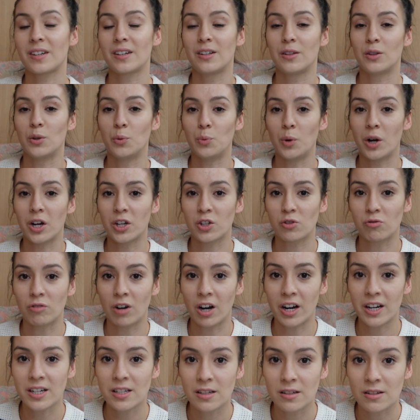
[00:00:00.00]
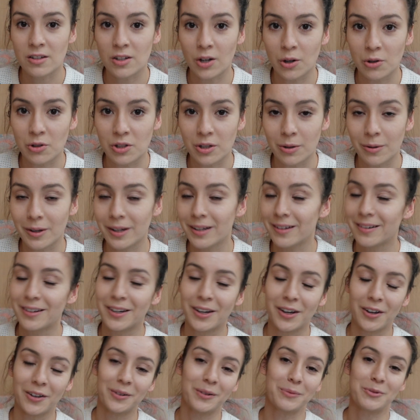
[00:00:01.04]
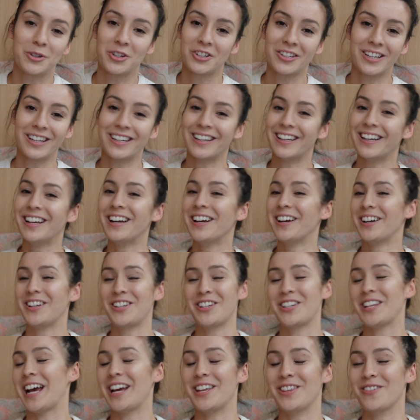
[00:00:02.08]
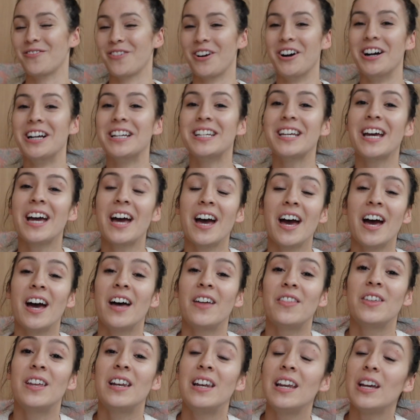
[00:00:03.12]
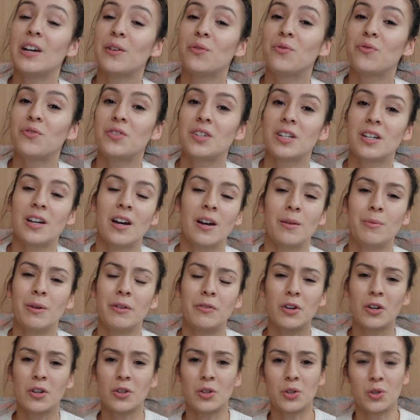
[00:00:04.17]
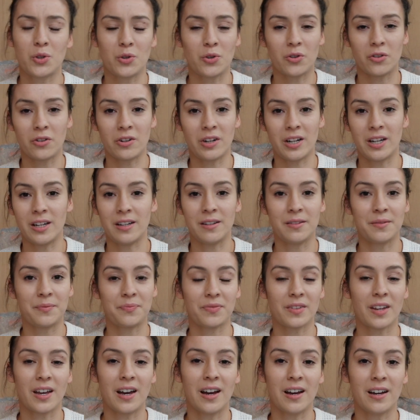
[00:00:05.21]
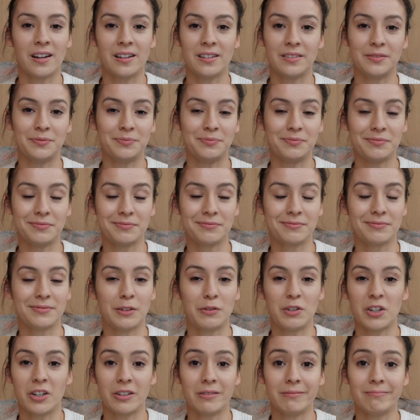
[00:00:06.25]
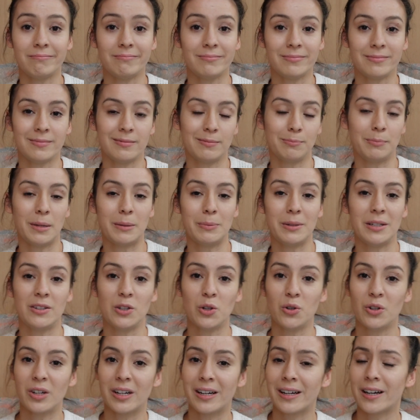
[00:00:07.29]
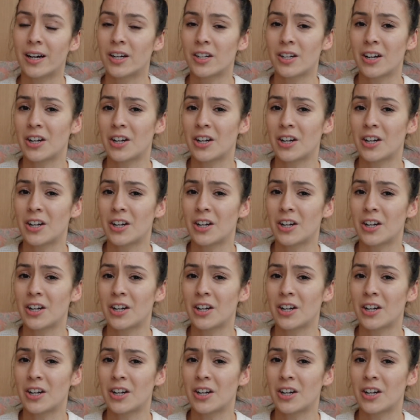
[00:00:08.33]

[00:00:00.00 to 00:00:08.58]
the worst ride, don't do it. No, I'm just kidding, I just hate the ride. The lift, if you know the story, if you don't, maybe Google it. I don't